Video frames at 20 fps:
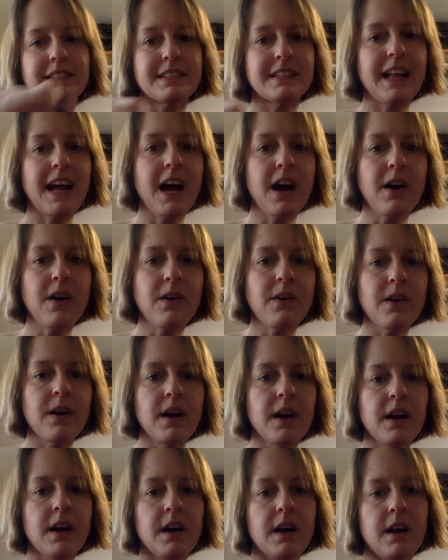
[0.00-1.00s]
now.
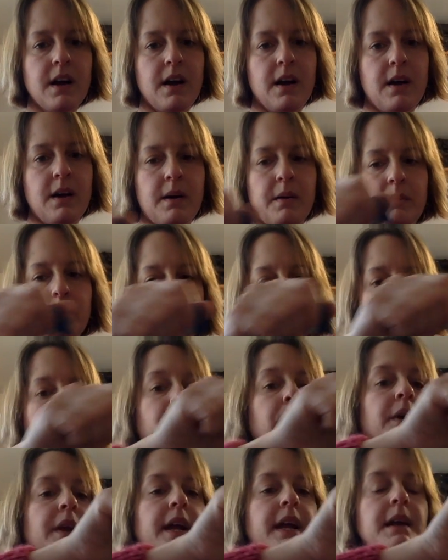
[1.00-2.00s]
We're
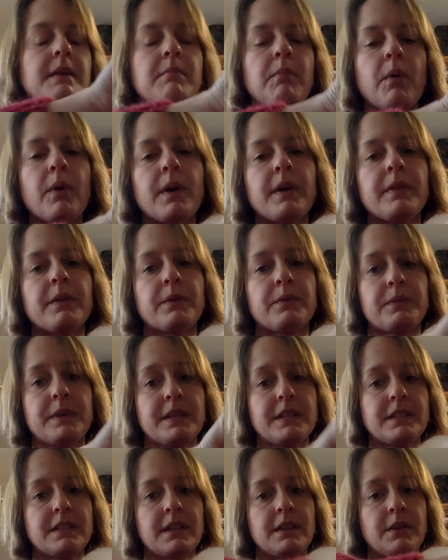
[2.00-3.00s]
putting it more in the
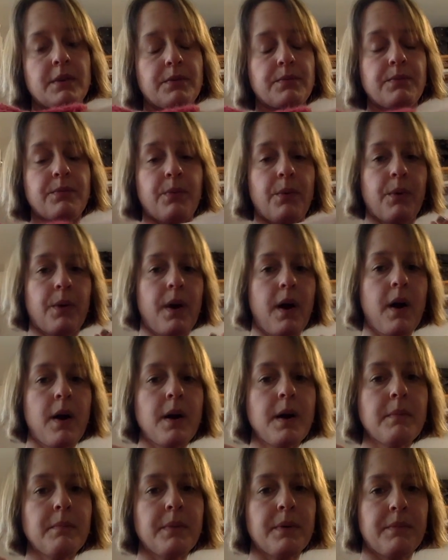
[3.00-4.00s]
wrist and the
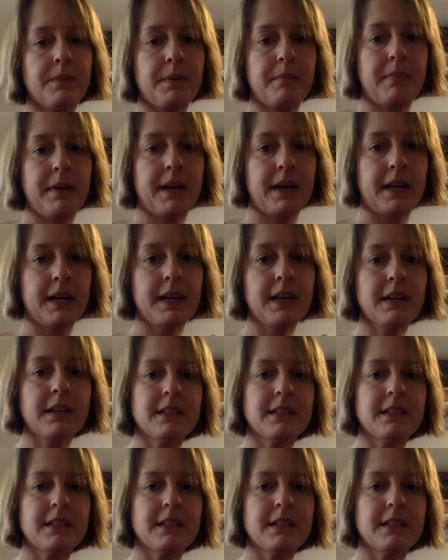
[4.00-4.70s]
forearm when we're picking,